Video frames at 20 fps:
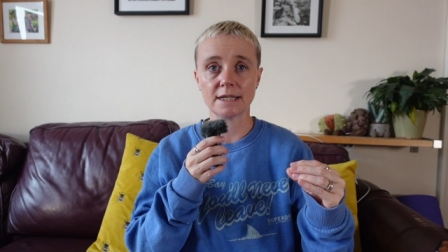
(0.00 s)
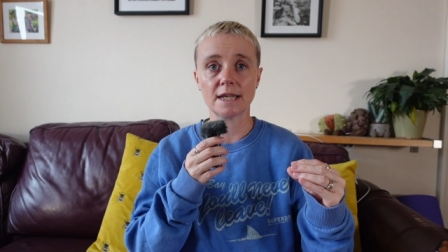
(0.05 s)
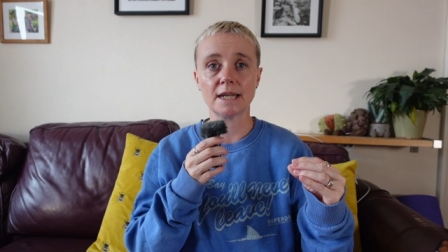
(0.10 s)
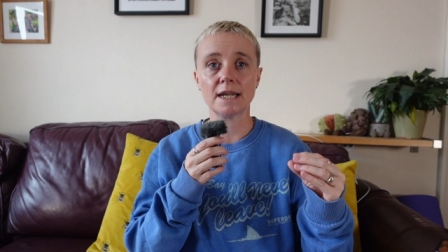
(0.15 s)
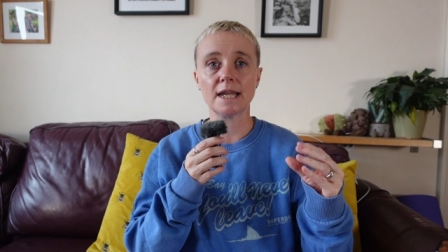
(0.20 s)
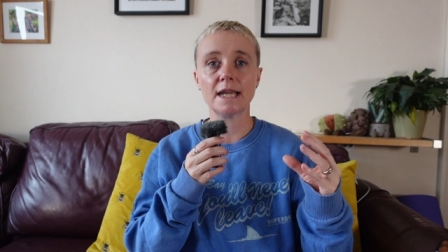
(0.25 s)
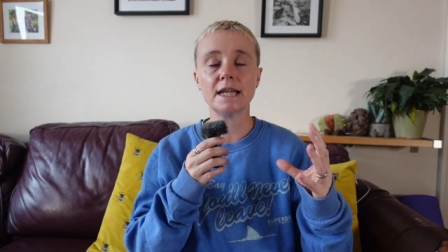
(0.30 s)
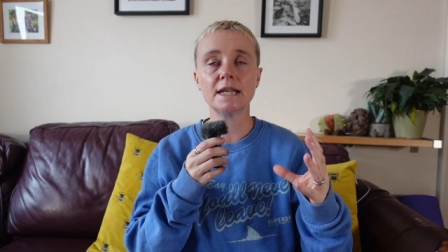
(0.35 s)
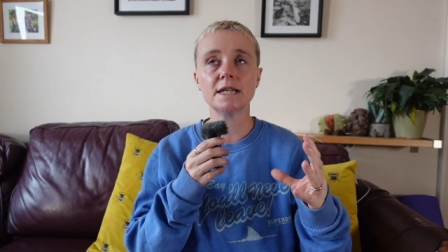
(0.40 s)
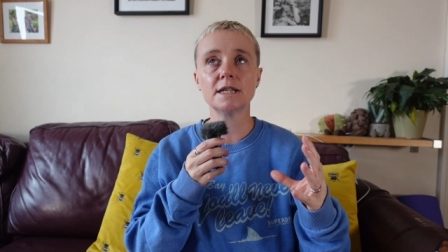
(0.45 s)
And
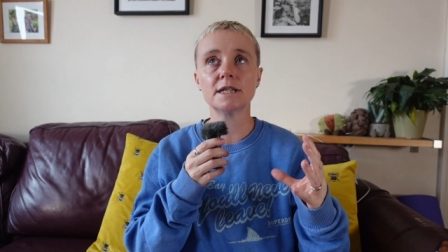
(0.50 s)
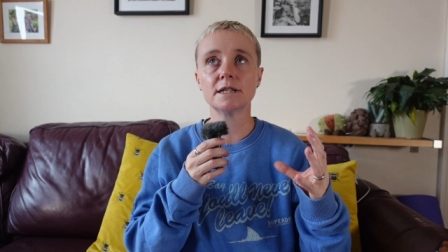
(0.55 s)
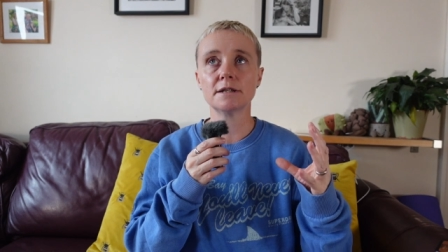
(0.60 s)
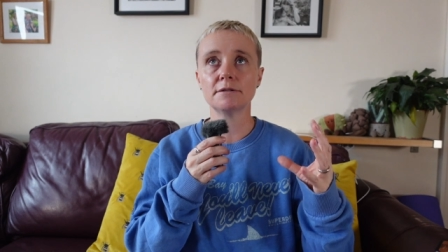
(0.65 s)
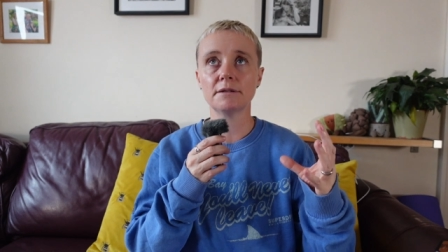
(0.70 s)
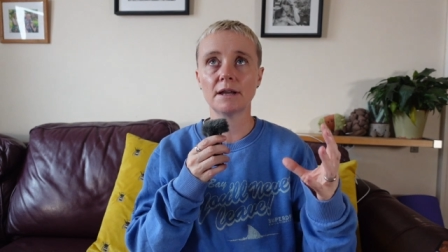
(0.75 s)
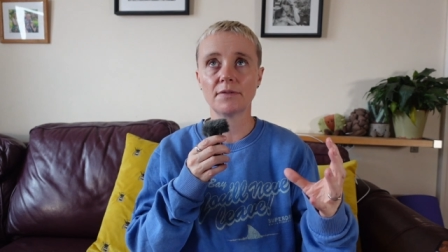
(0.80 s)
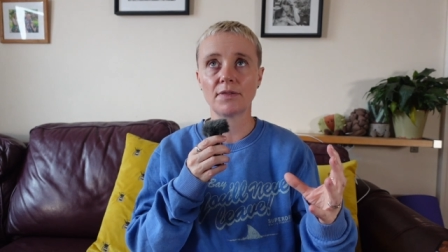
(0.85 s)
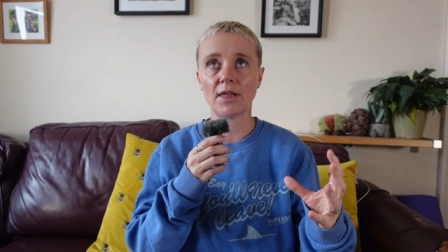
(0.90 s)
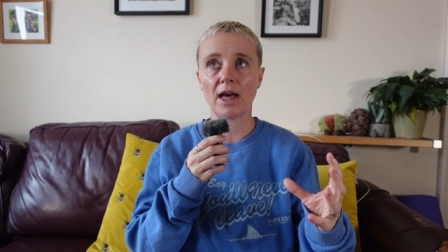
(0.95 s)
in
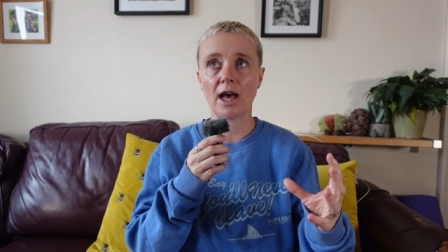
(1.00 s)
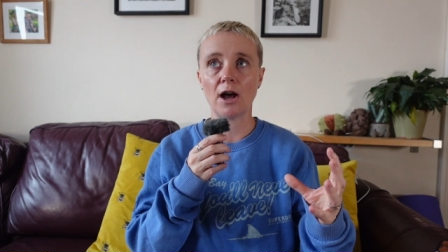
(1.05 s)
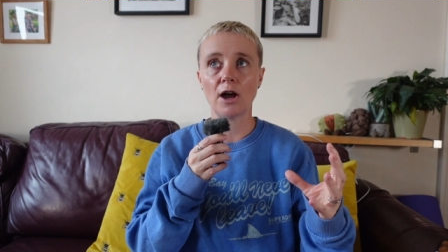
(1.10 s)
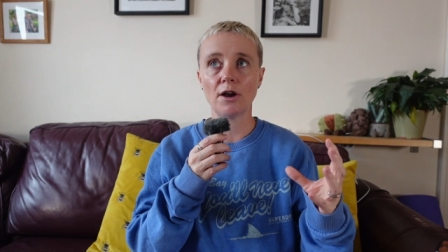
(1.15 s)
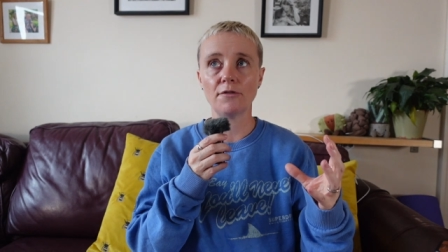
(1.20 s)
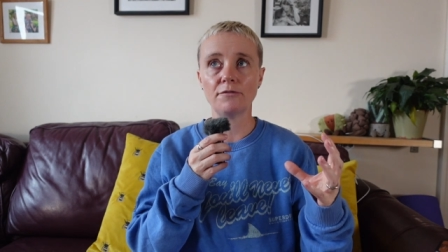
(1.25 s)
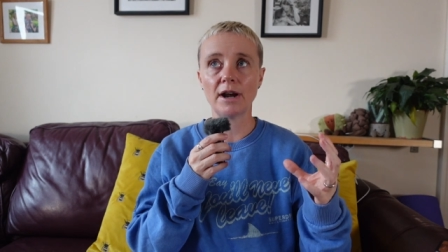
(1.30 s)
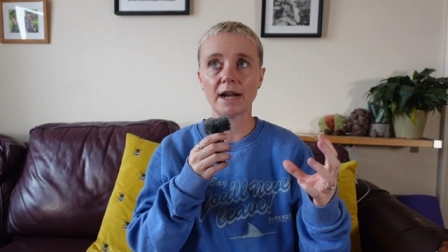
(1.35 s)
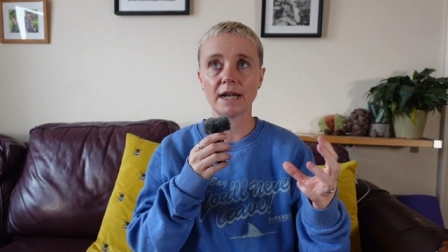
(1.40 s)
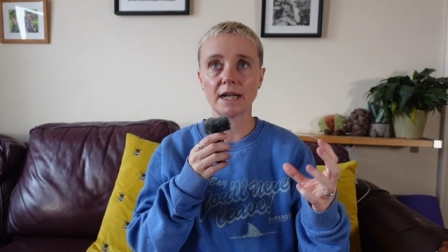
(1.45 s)
doing that,
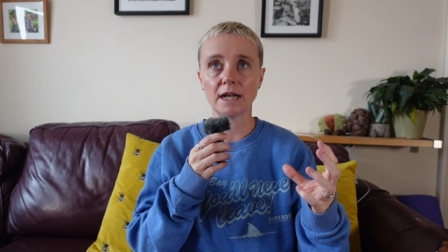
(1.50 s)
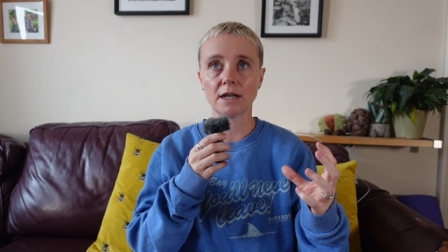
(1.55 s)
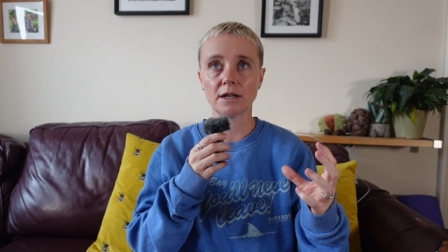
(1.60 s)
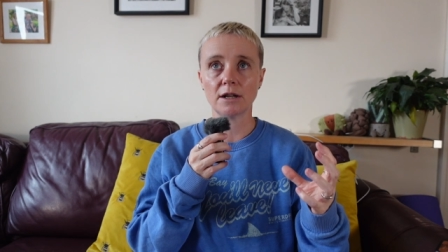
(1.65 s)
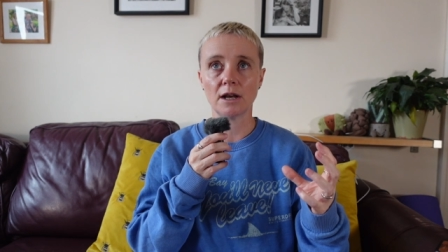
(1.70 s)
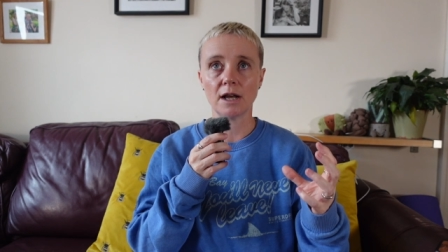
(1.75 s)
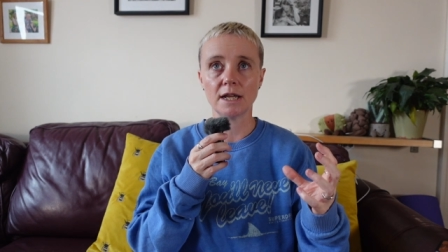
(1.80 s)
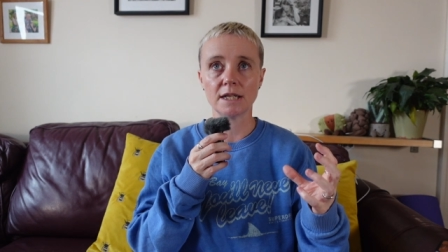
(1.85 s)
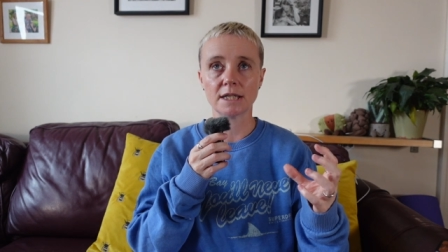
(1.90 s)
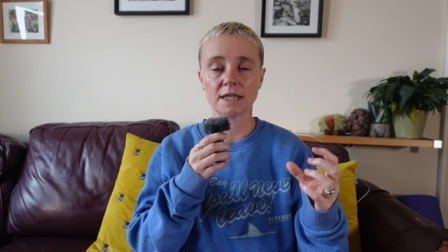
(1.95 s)
I
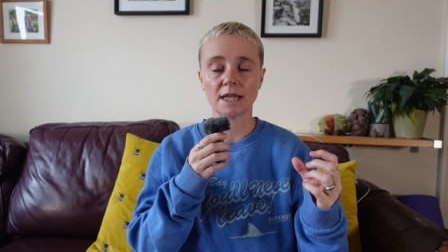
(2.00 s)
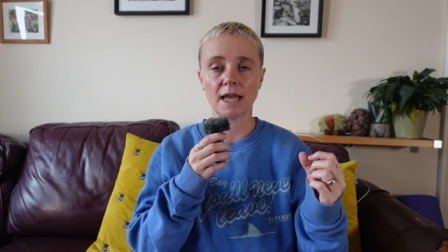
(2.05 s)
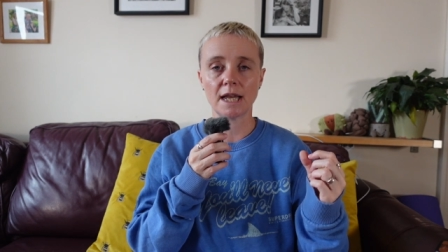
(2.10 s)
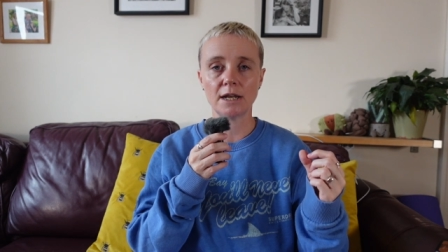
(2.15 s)
recognized that